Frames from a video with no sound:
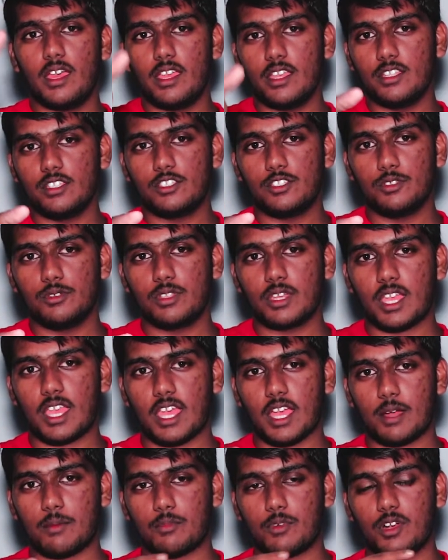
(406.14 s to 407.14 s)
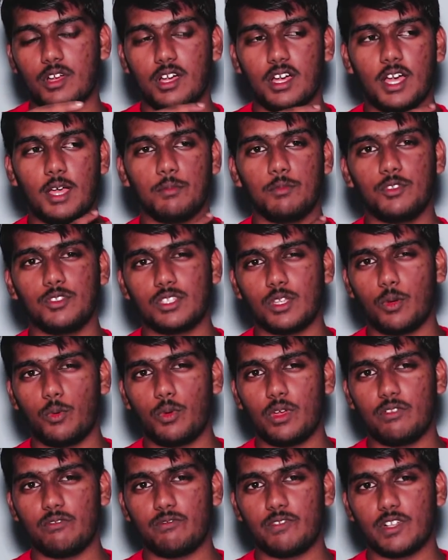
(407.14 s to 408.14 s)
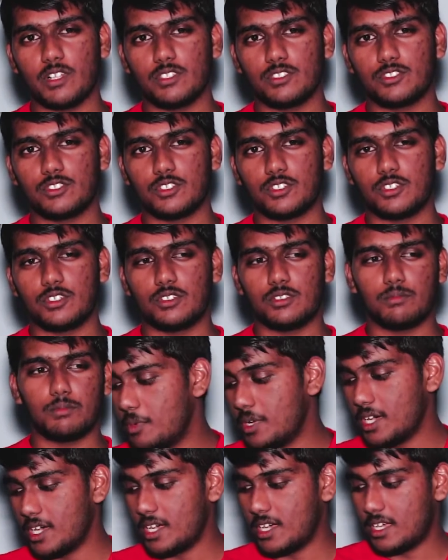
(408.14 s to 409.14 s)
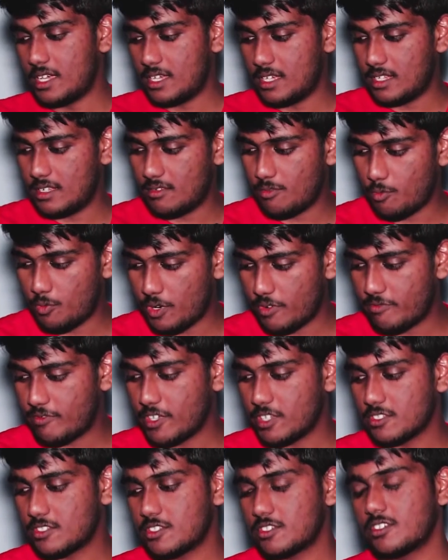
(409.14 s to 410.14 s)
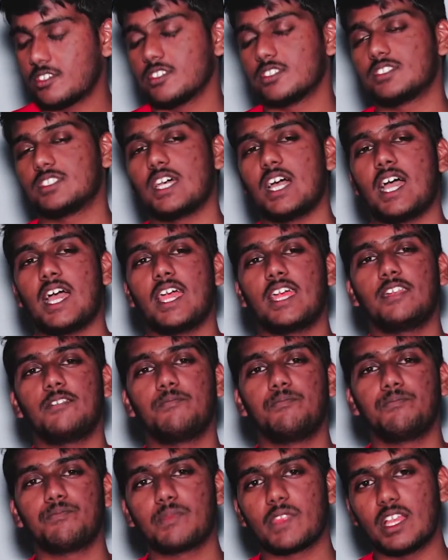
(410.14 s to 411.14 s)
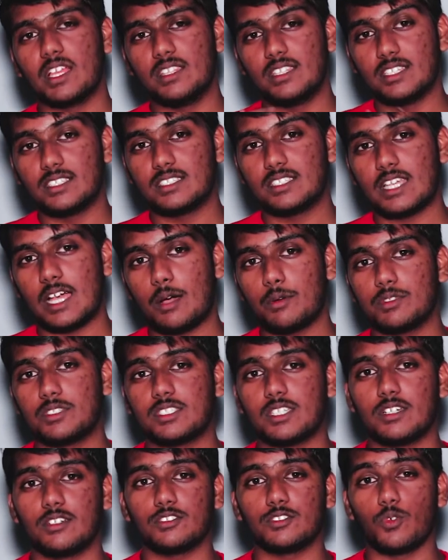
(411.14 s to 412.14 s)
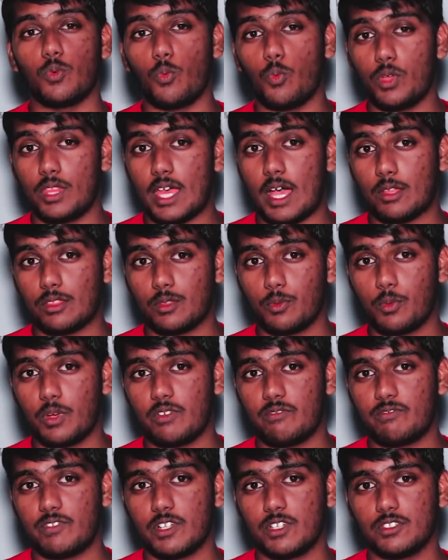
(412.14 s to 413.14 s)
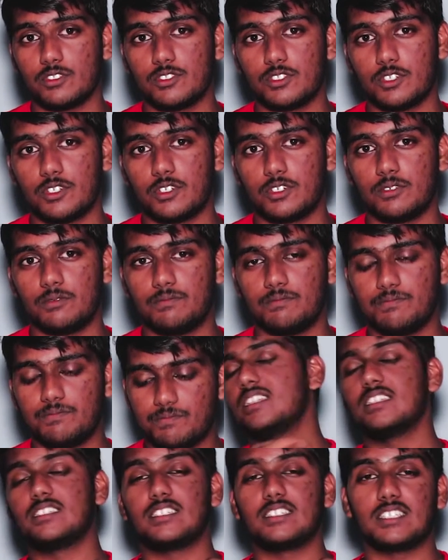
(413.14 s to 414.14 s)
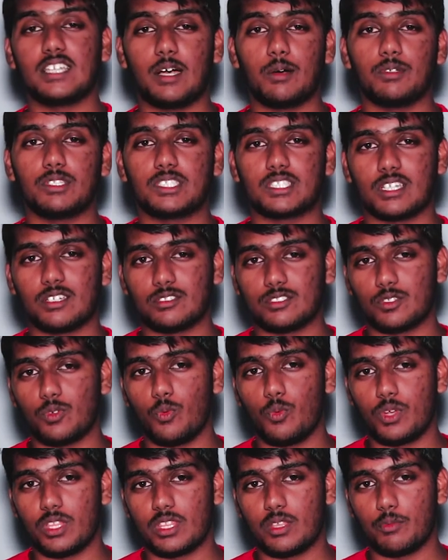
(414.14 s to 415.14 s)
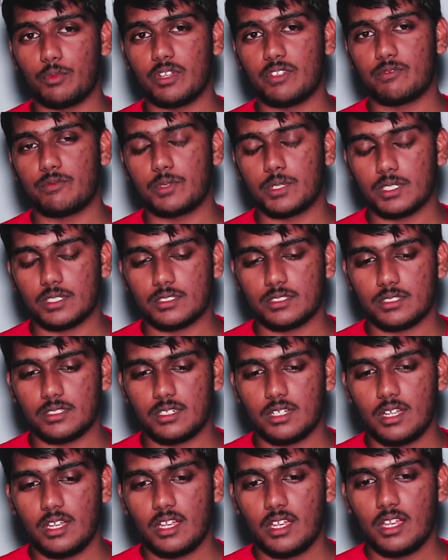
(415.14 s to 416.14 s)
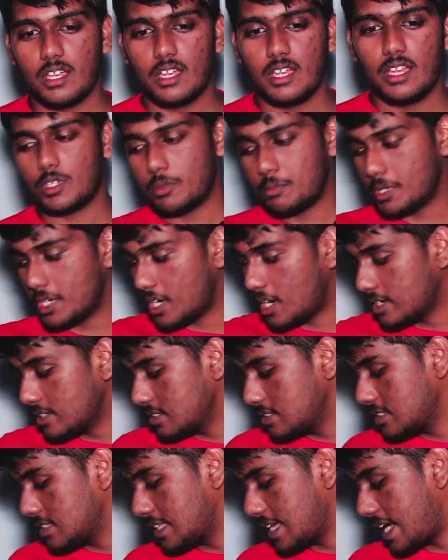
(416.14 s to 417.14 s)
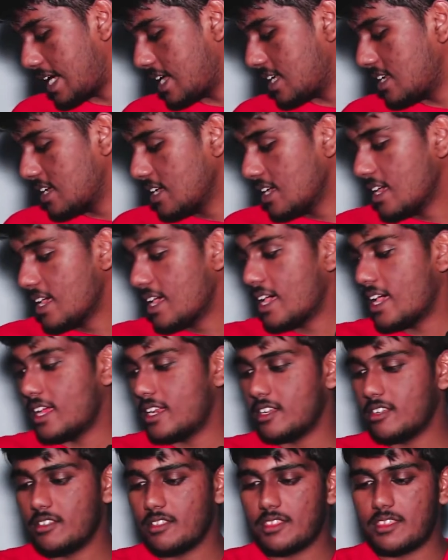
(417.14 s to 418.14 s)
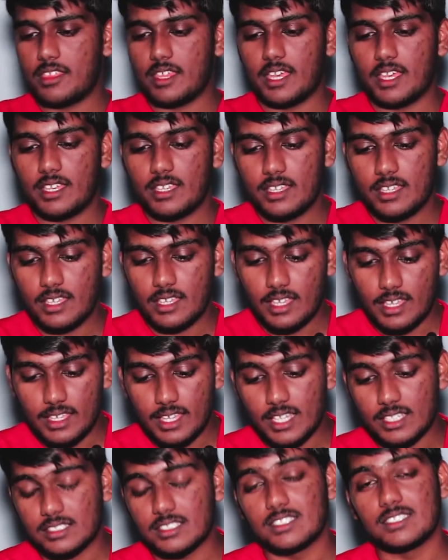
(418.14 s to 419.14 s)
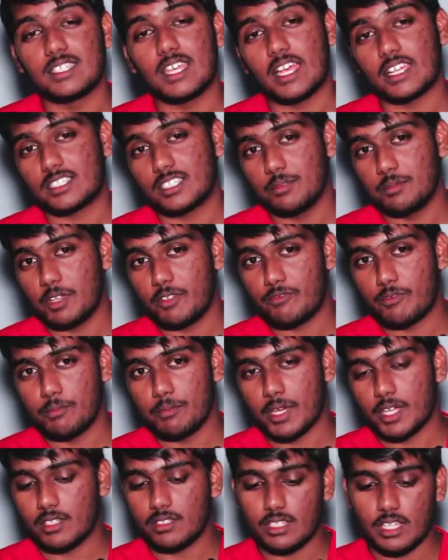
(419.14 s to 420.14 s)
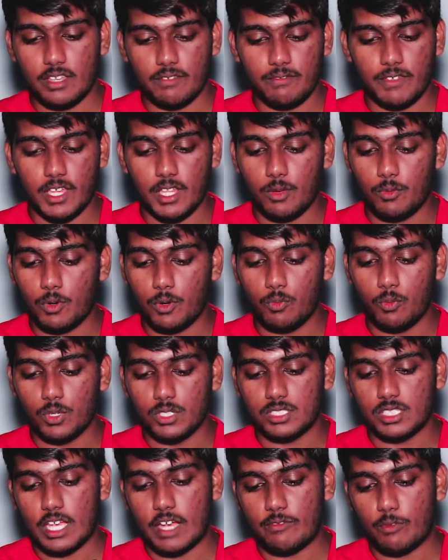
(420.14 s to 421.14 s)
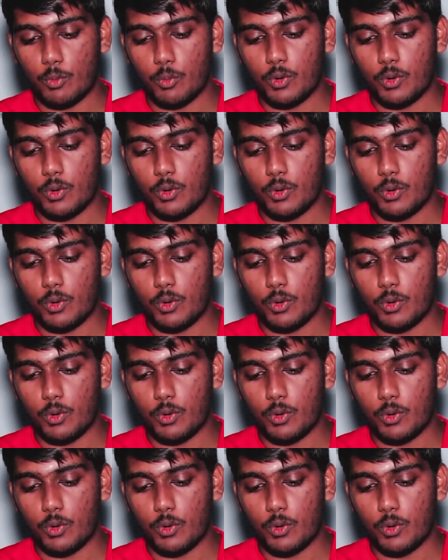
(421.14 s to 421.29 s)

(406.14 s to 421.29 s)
into the camera. I'm using a wind filter, but wind filter aside, this is how it sounds without the wind filter. This is how it sounds with the wind filter. Well, but other than that, another thing, yes, this is actually made from metal, if anyone was ever